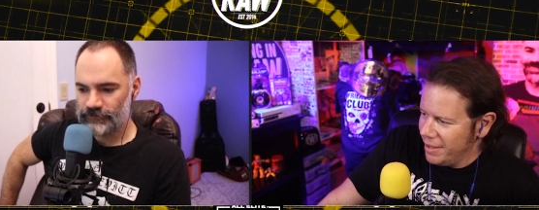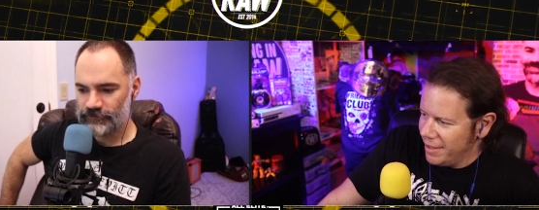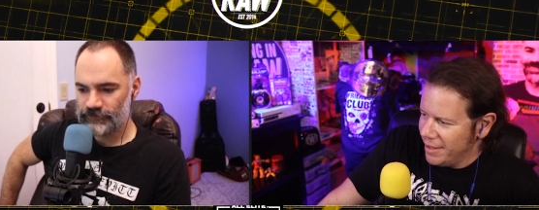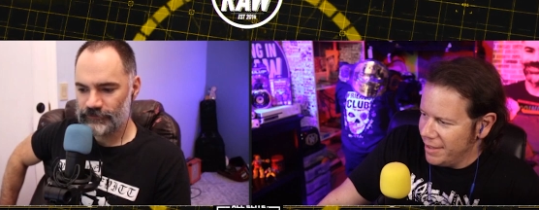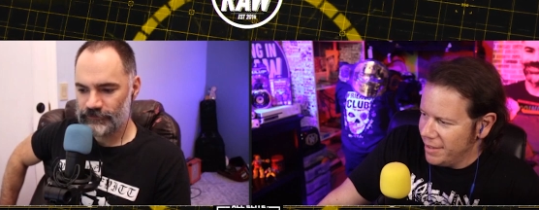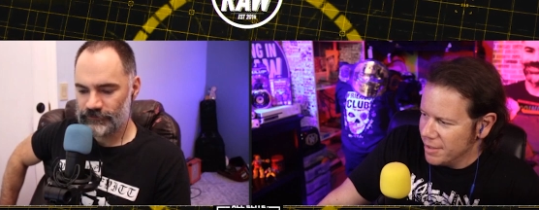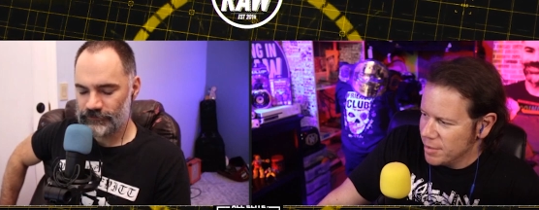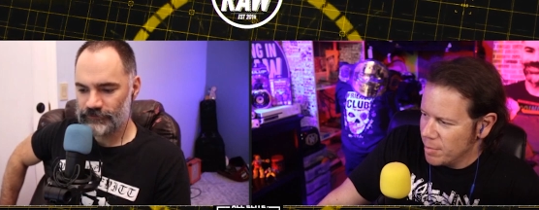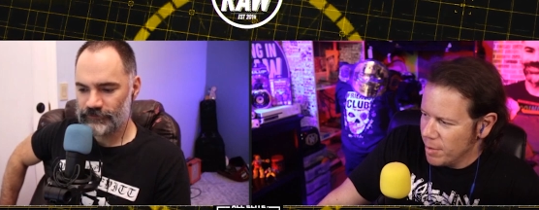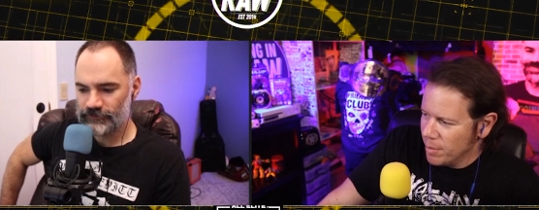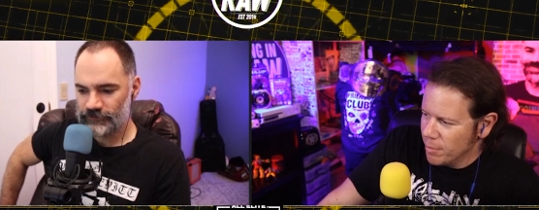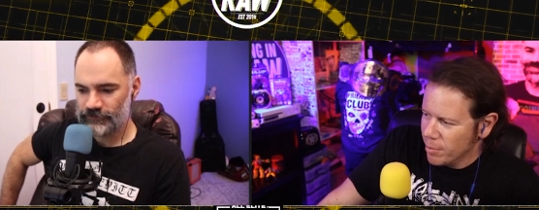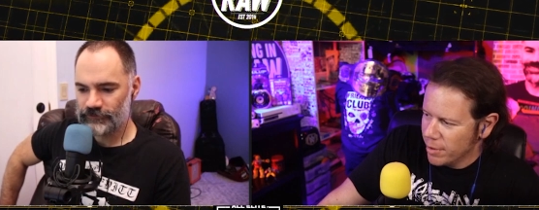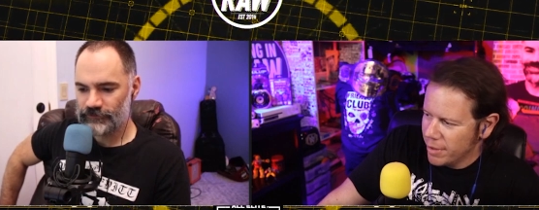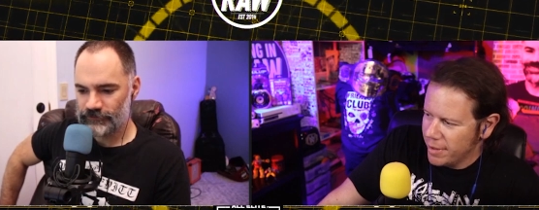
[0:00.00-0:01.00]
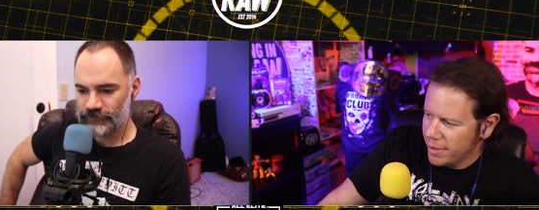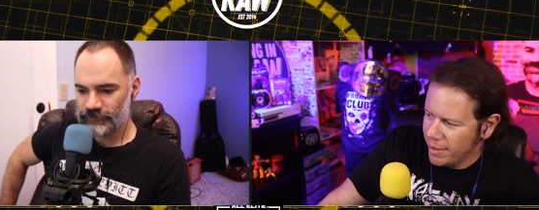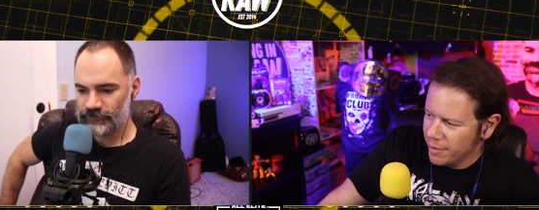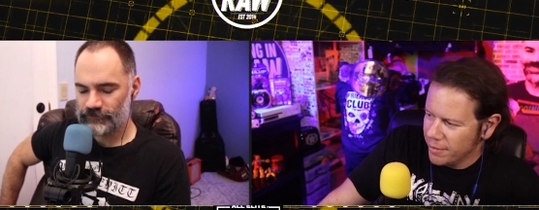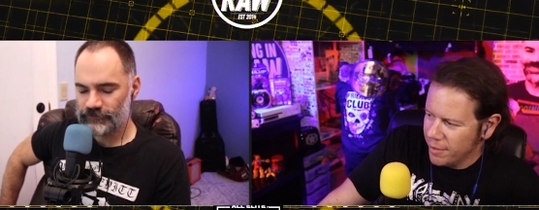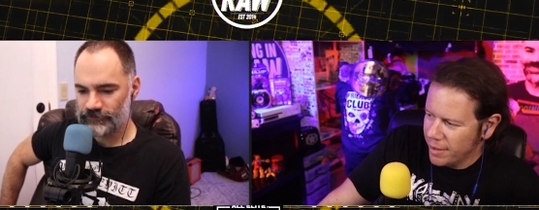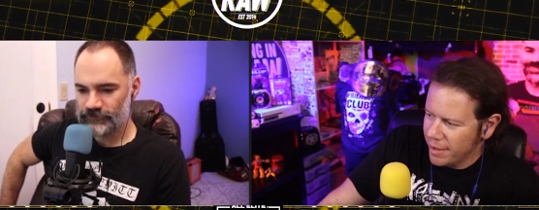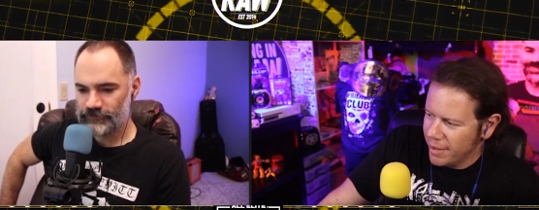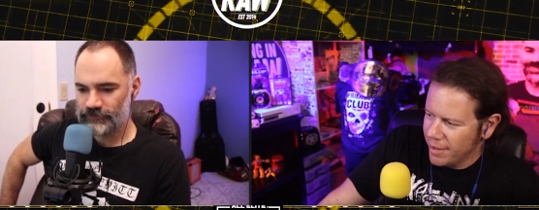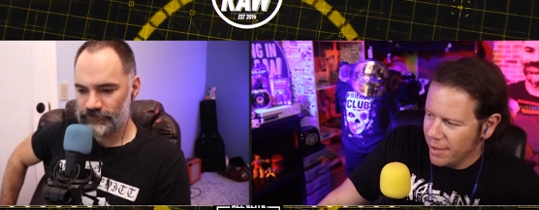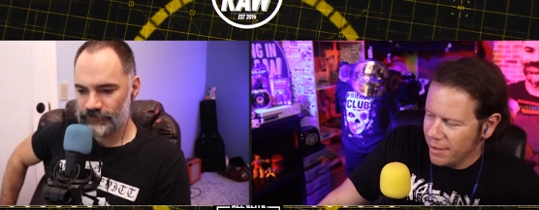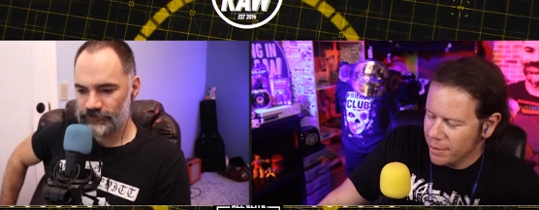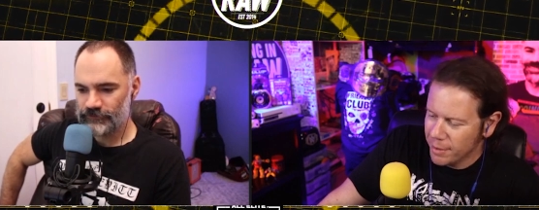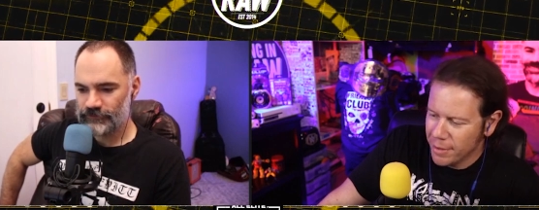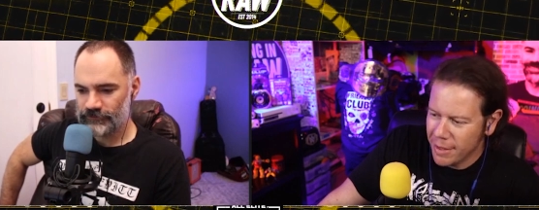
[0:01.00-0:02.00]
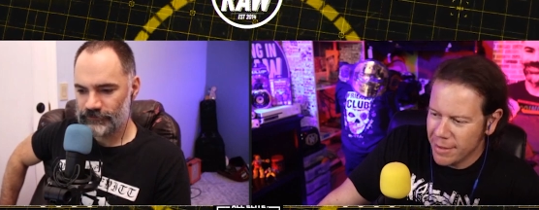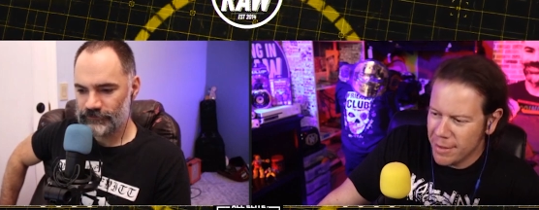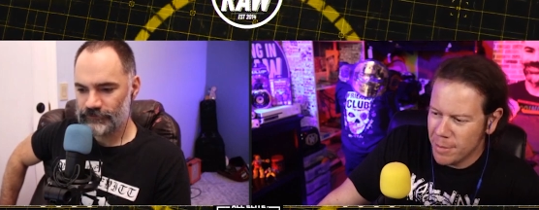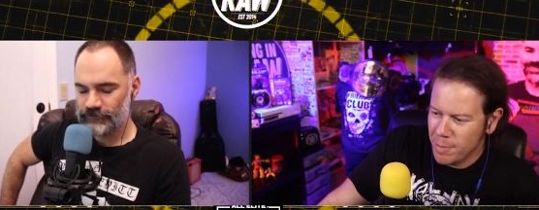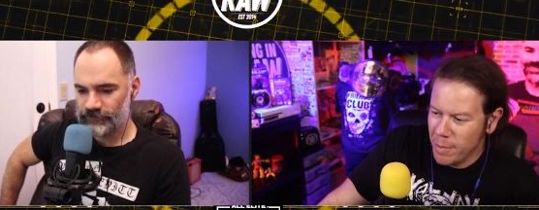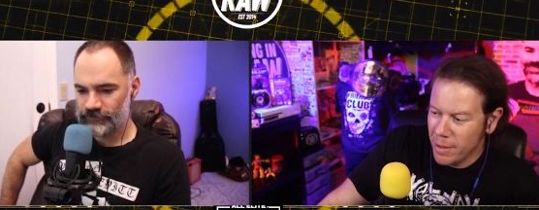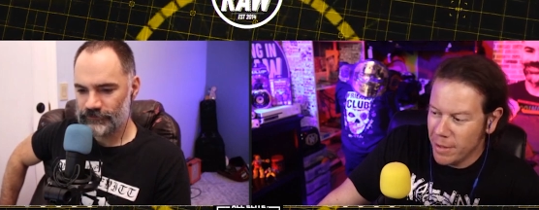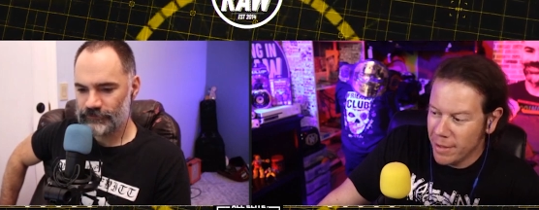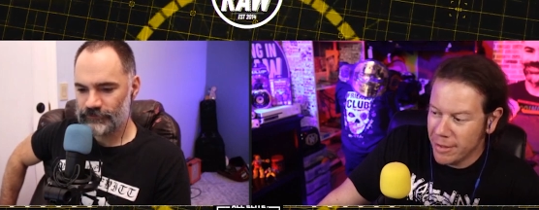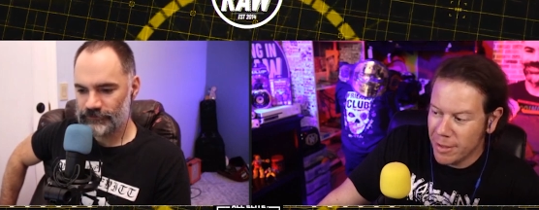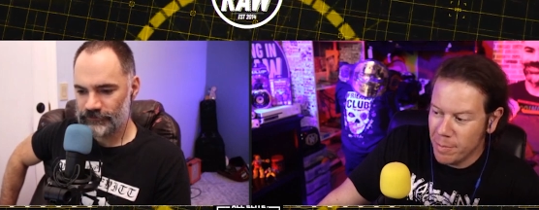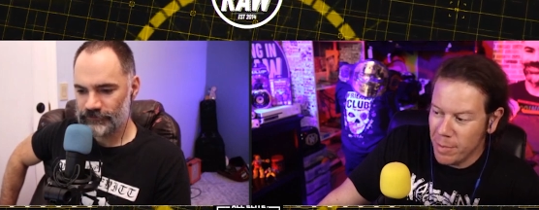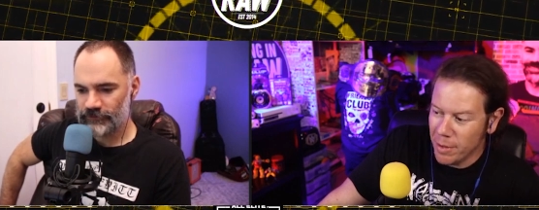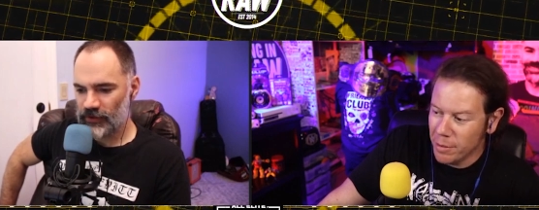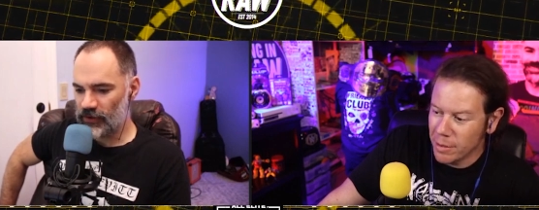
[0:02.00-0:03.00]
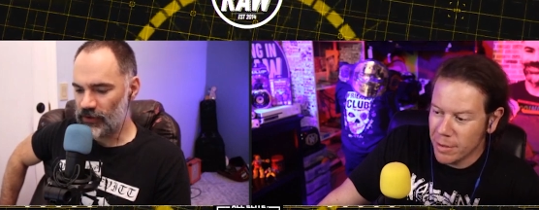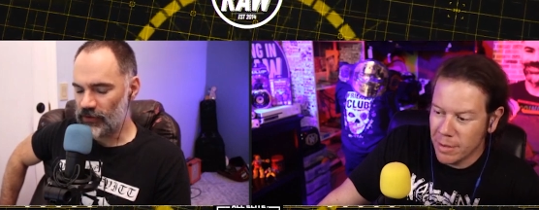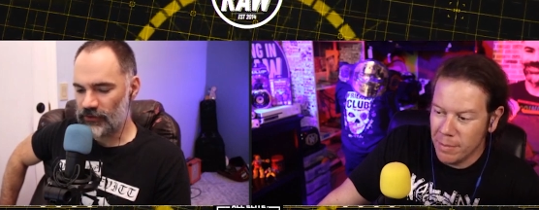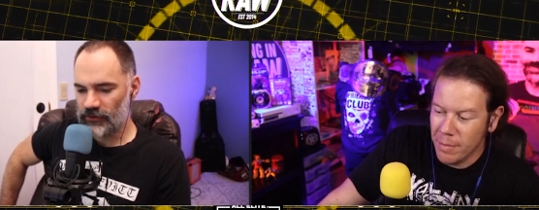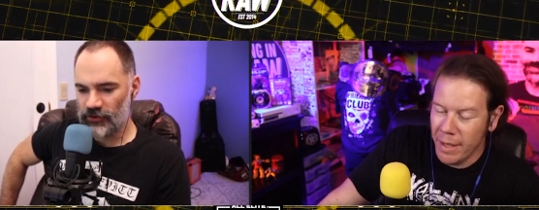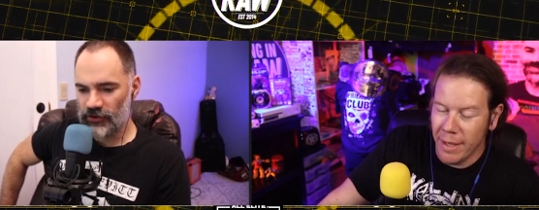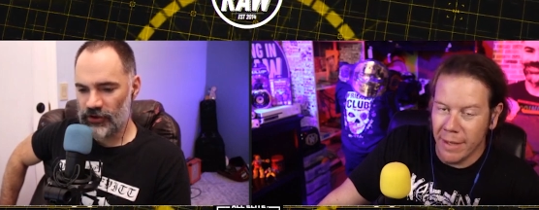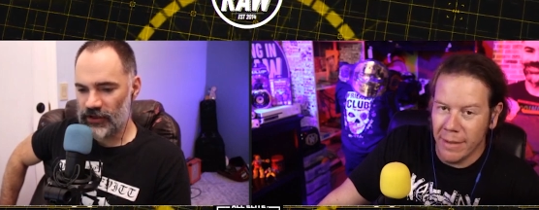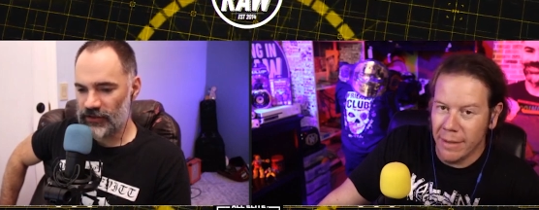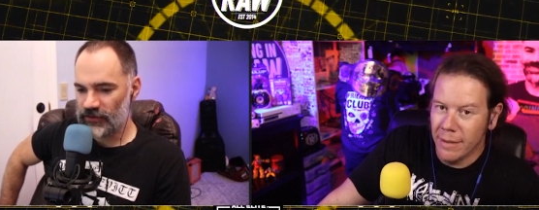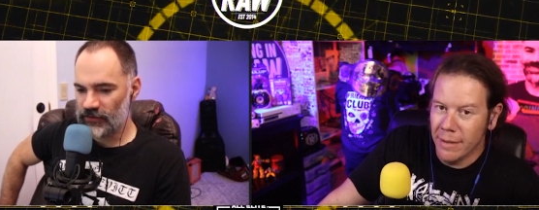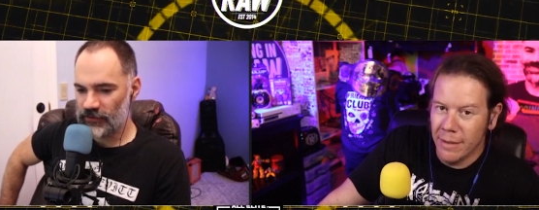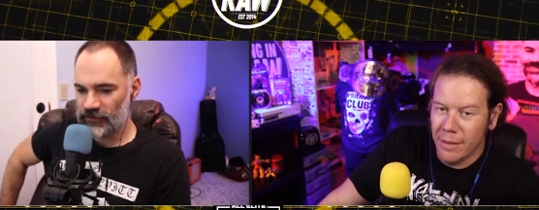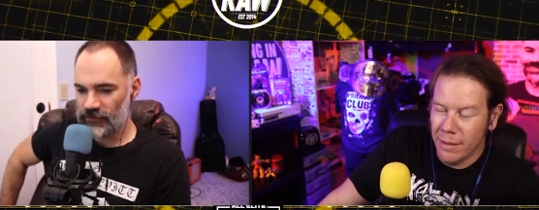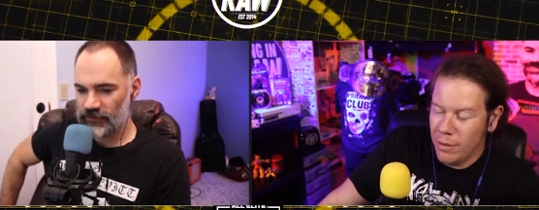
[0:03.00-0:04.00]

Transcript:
Speaker 1: and then the springboard kick. Ricky counter with that spear. That spear was oh, man. Great.